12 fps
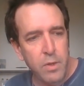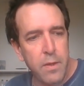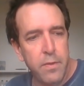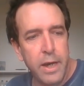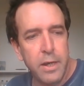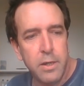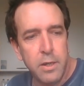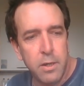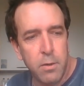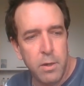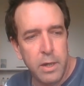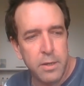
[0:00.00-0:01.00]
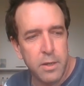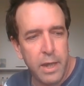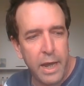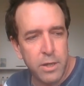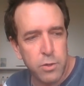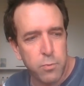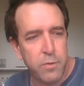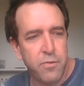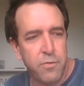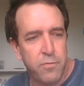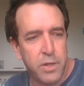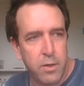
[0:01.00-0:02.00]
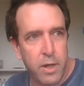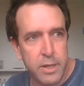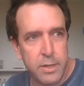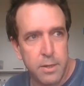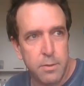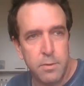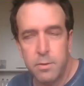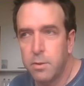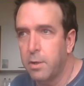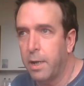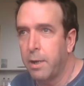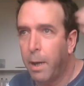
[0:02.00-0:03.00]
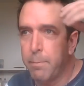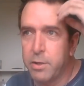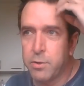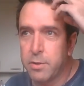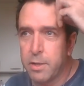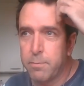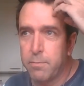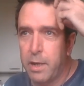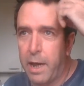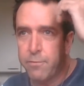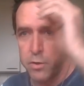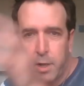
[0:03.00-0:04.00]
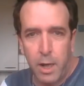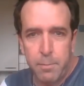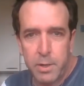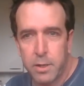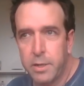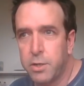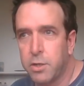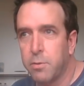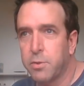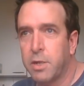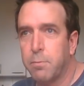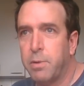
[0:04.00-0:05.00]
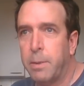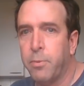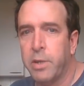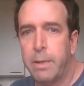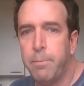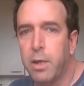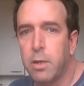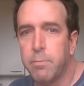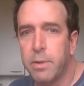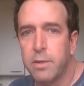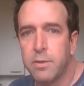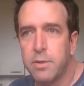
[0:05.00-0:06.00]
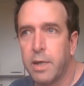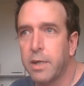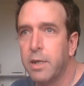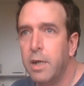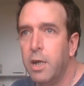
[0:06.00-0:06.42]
that in the last riffing video I did, I mentioned that after Comedy Unleashed, I was getting people emailing me and saying,